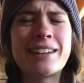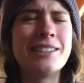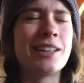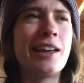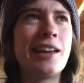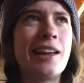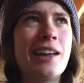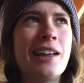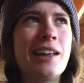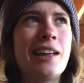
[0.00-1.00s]
Because like,
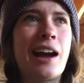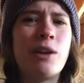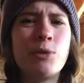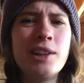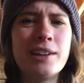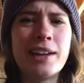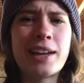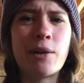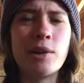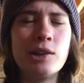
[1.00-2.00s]
I really like
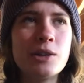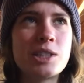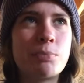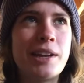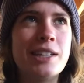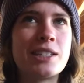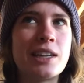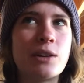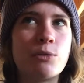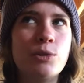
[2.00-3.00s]
how it looks, but it's
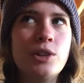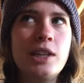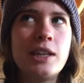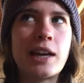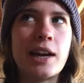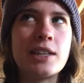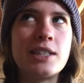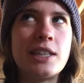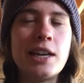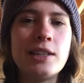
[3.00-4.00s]
like really kind of
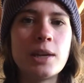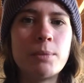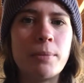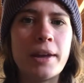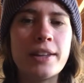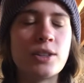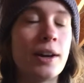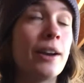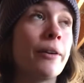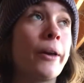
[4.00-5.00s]
stained up a bit. So I
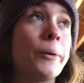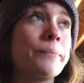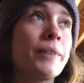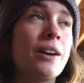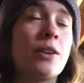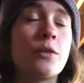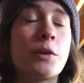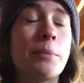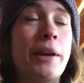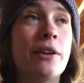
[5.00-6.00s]
don't know if I'm
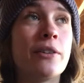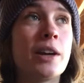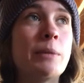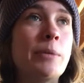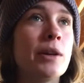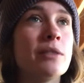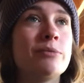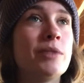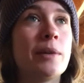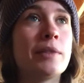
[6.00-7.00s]
gonna paint it or not. Maybe
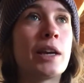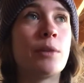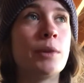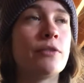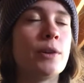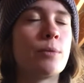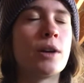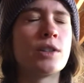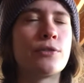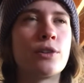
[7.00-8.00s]
that could be a fun
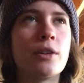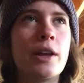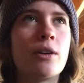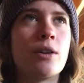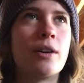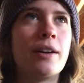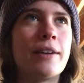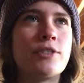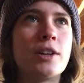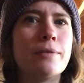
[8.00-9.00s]
project for later on
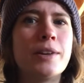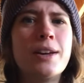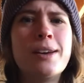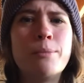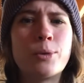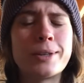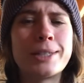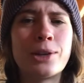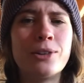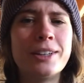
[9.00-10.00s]
after I'm more
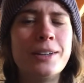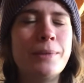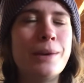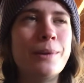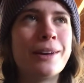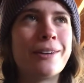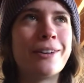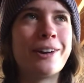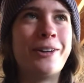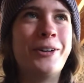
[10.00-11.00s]
settled in. Maybe, I don't
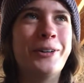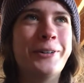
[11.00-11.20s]
know.